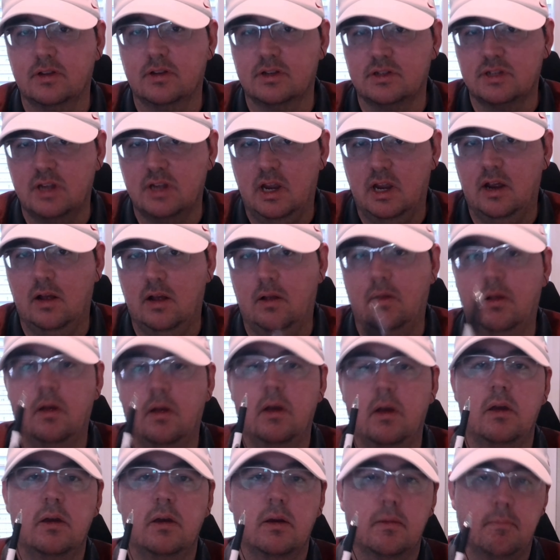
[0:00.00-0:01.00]
the sale
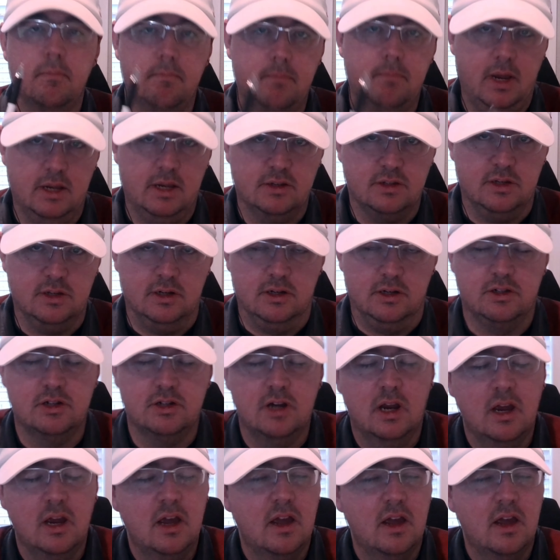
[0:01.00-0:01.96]
message.